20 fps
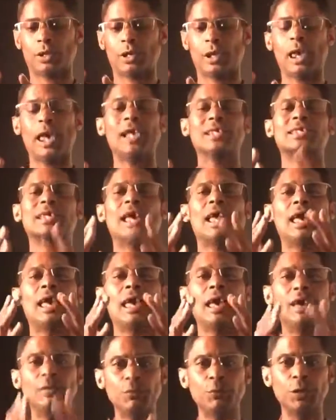has
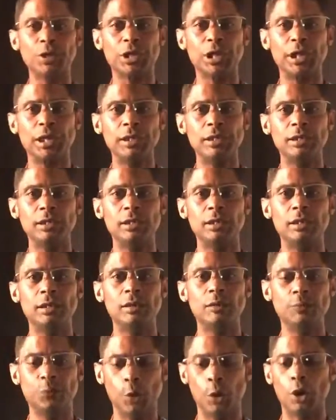everything
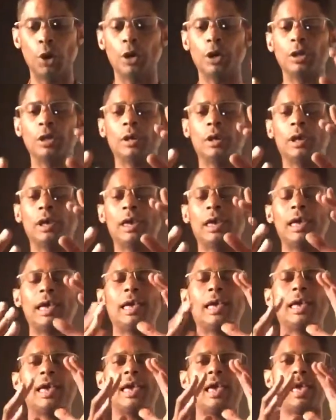for
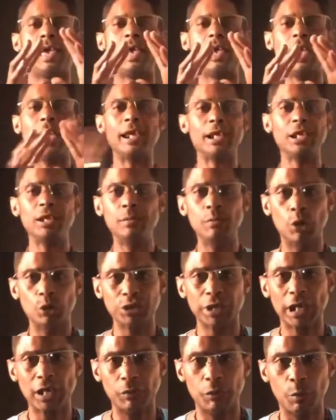any
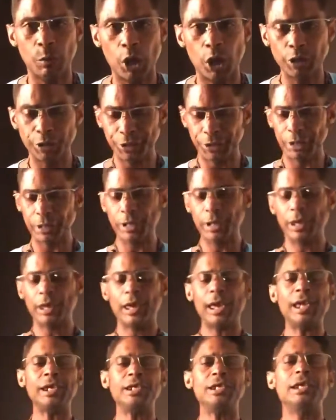multi-level marketer,
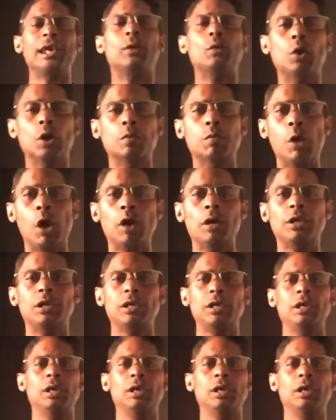any network marketer,